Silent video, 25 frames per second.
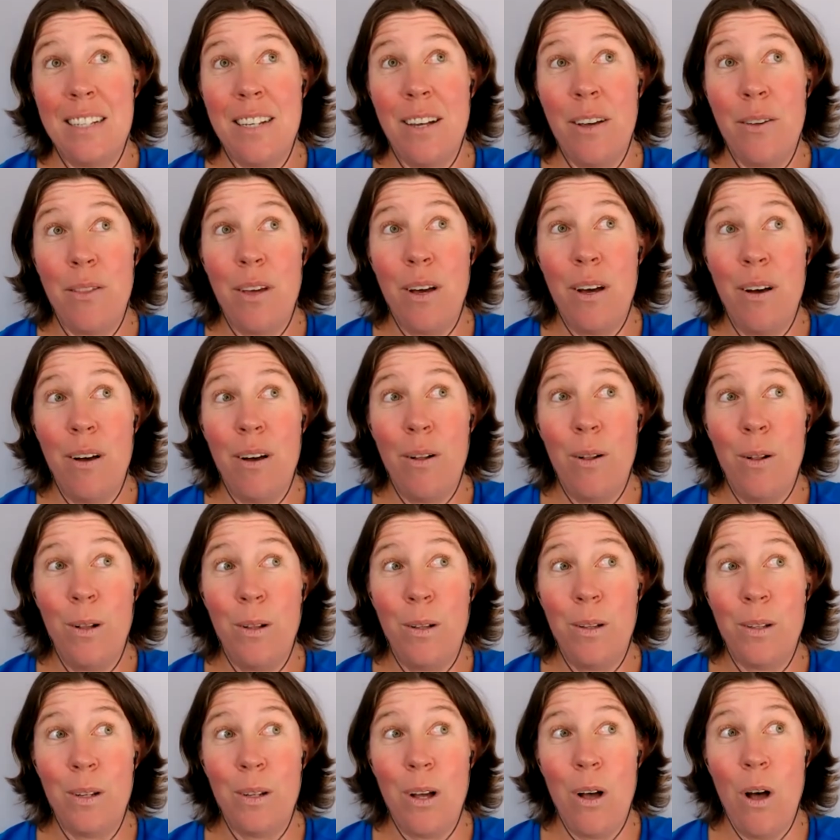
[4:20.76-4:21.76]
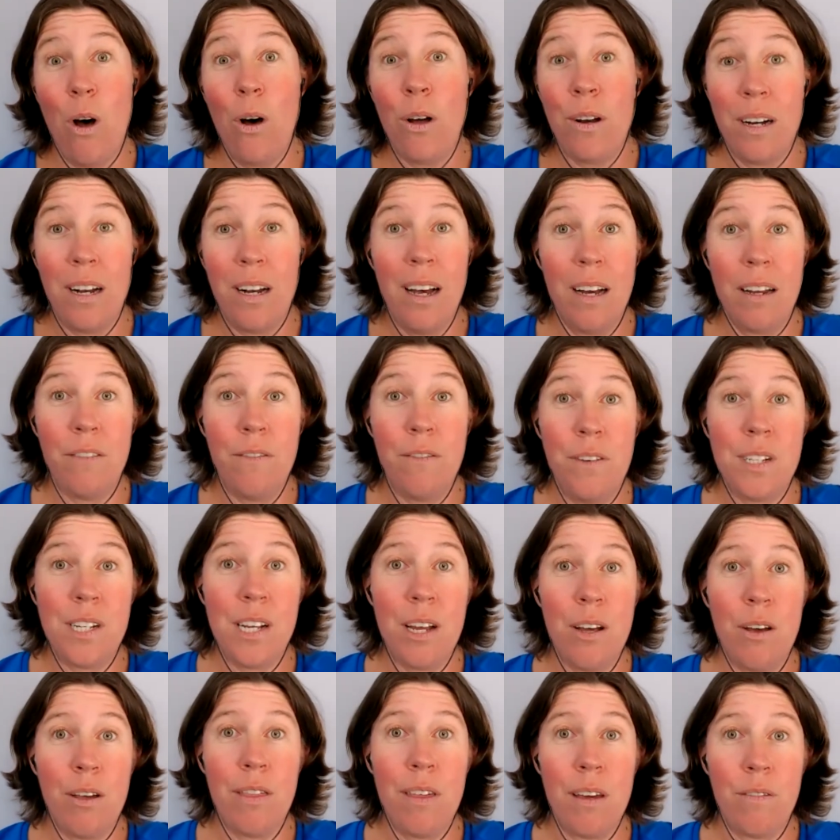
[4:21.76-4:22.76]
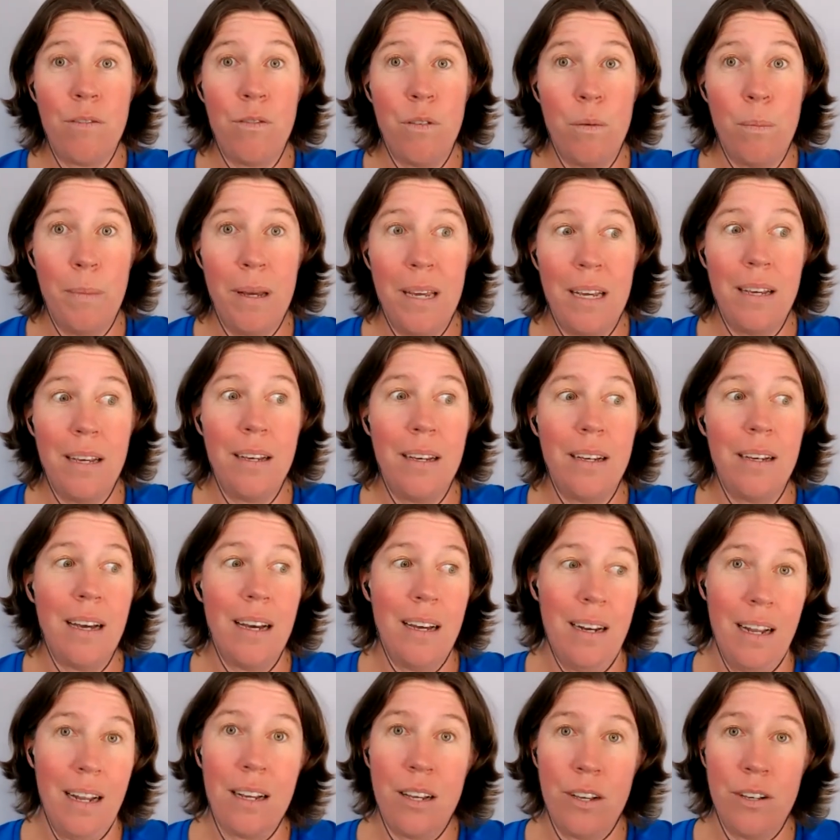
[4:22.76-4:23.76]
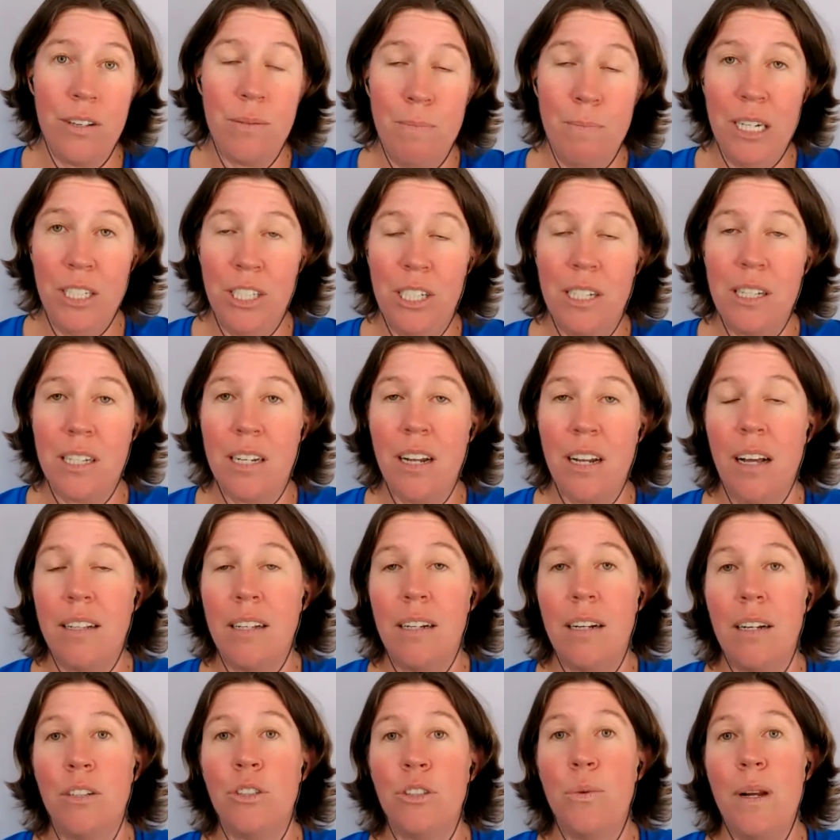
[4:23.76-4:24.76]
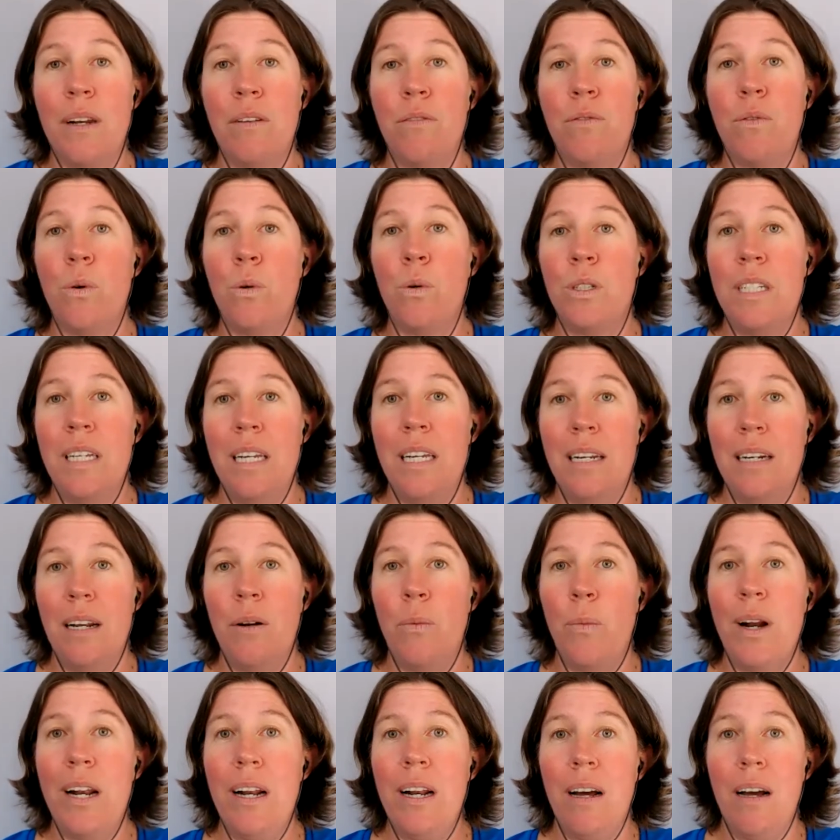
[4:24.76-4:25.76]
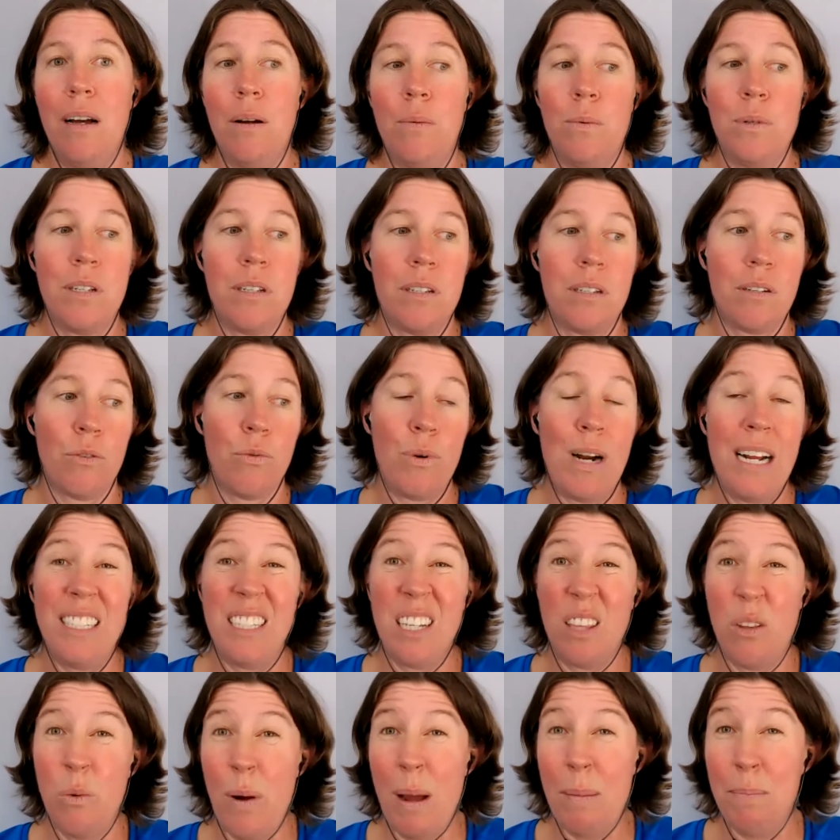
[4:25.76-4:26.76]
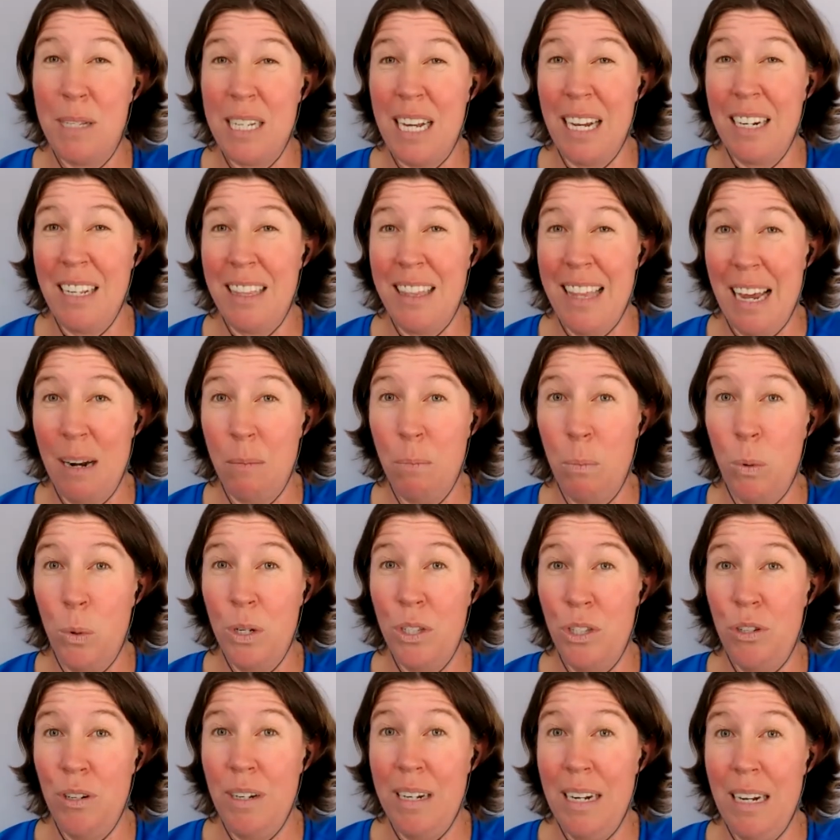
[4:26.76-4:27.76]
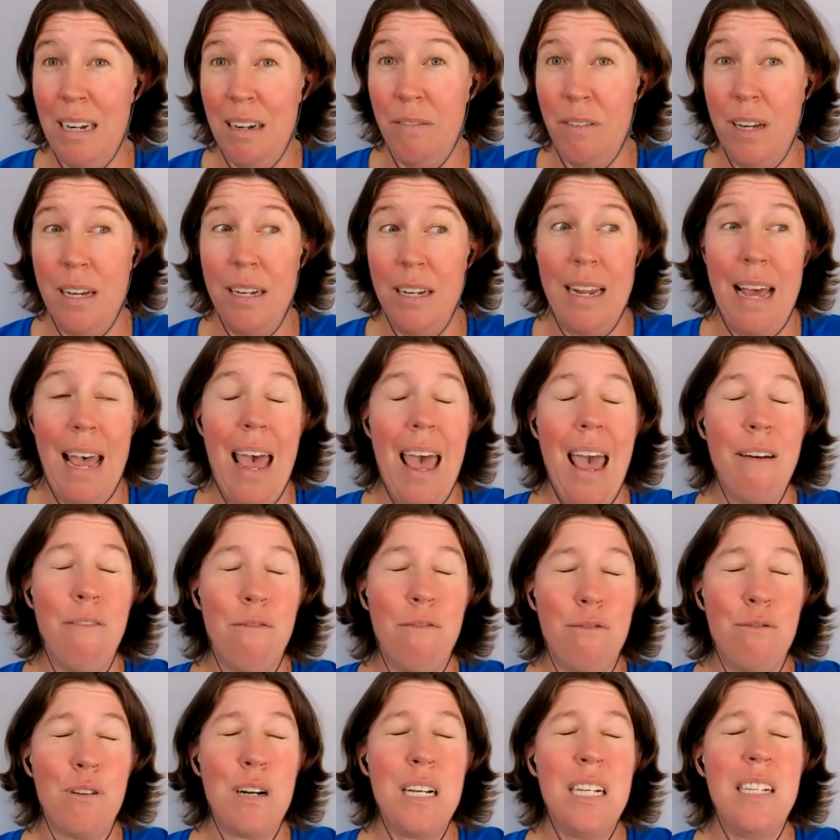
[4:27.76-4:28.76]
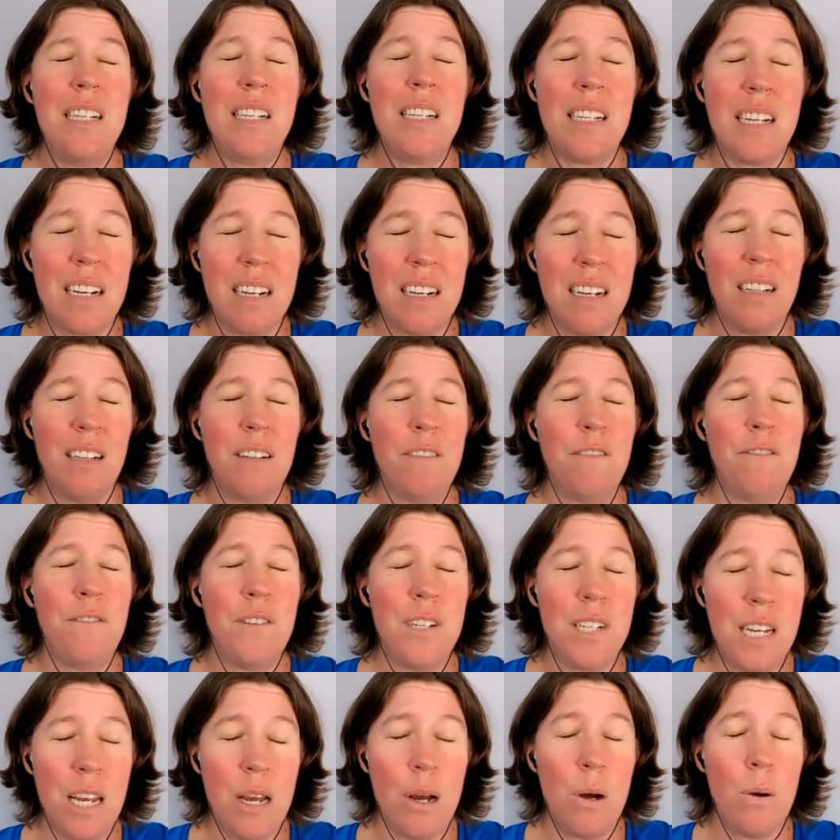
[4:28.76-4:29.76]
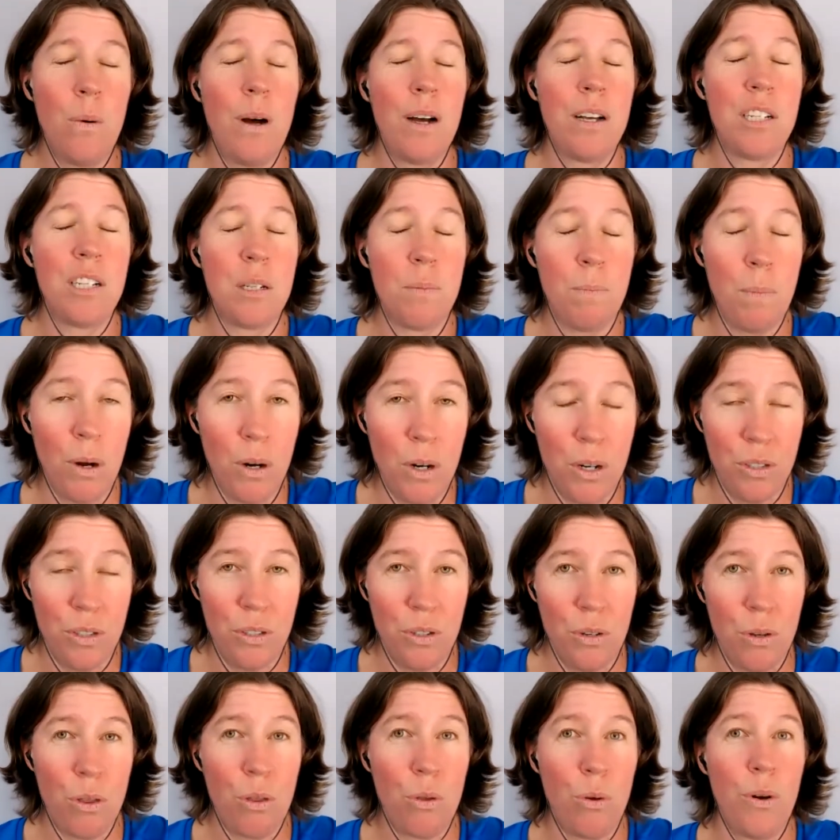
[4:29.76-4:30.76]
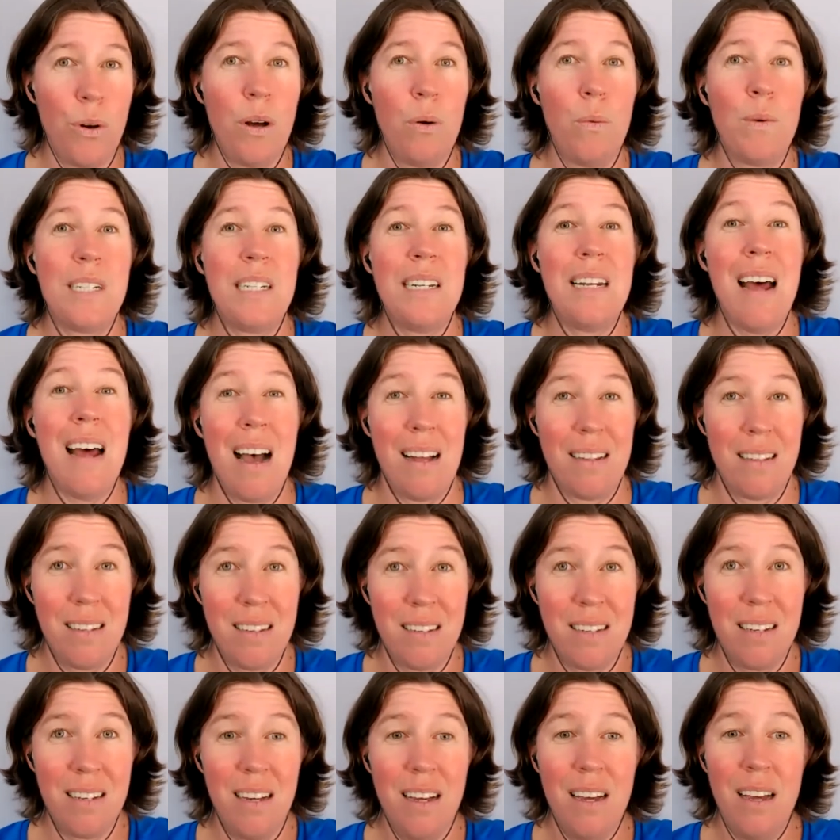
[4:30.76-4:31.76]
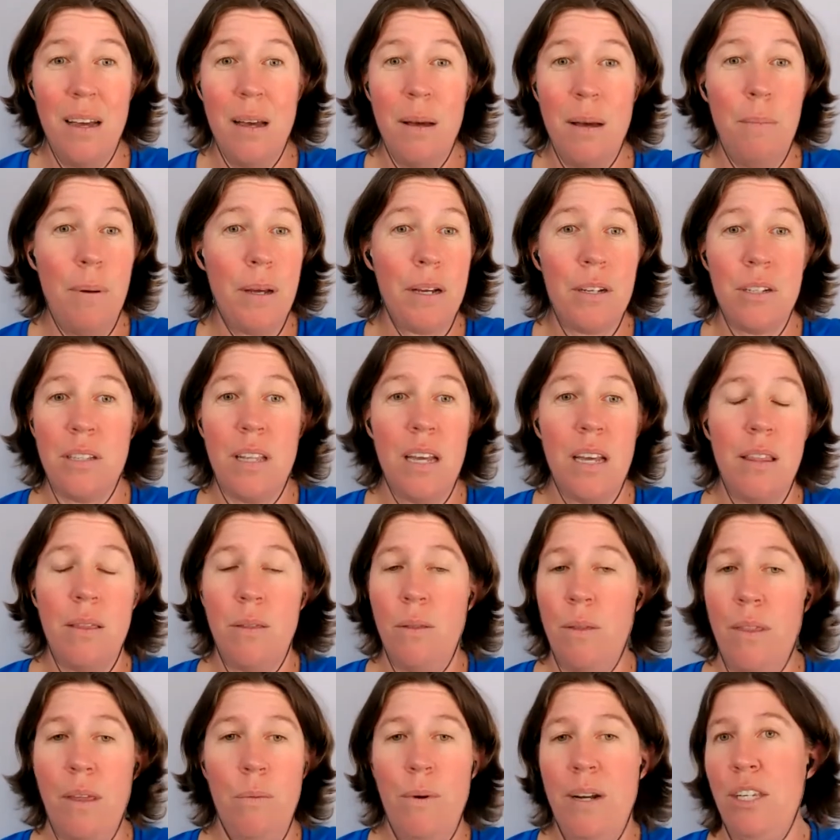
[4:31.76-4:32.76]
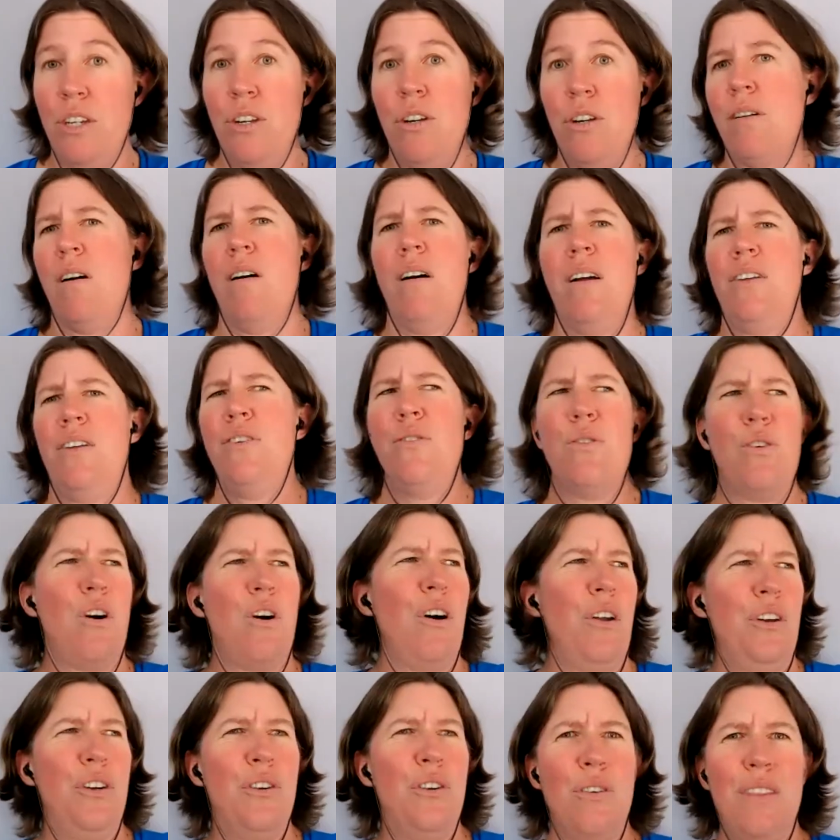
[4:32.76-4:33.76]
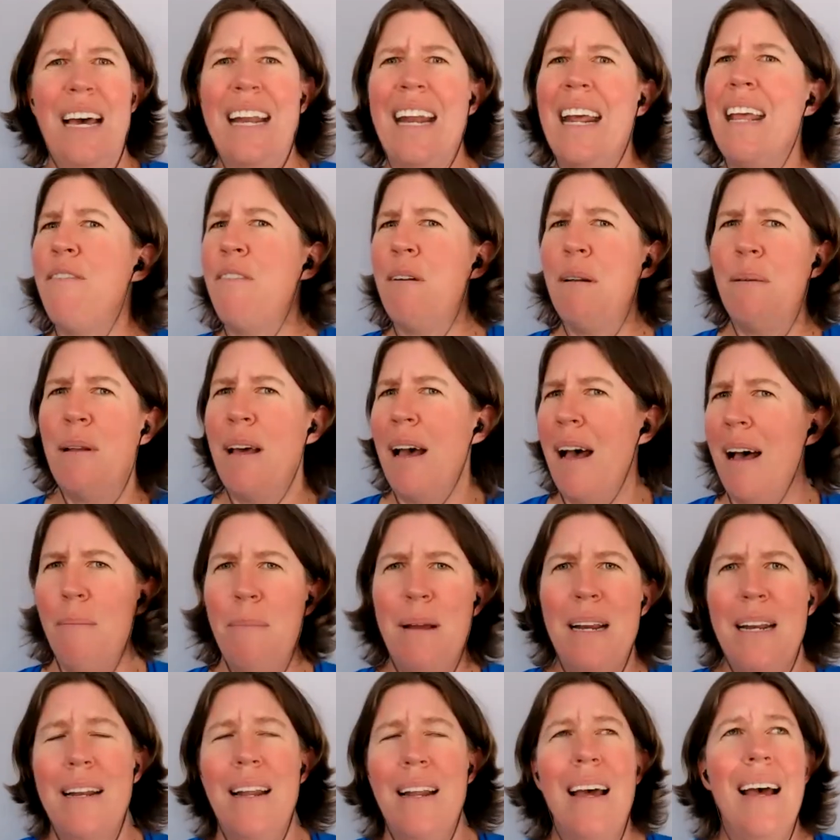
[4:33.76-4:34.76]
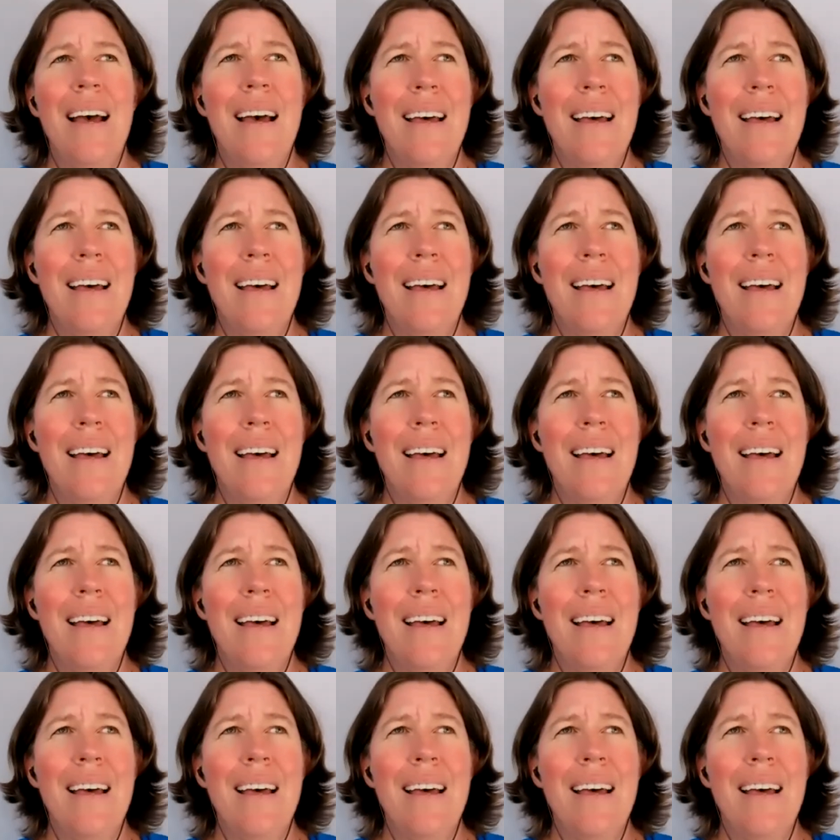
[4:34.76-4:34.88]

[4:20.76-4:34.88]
so the whole online physio thing for me, like you mentioned, started in 2014. And when I was creating the website at that point to deliver it, every single physio I spoke to thought I was nuts because they, they went, you, got, you can't do that. Even, I mean,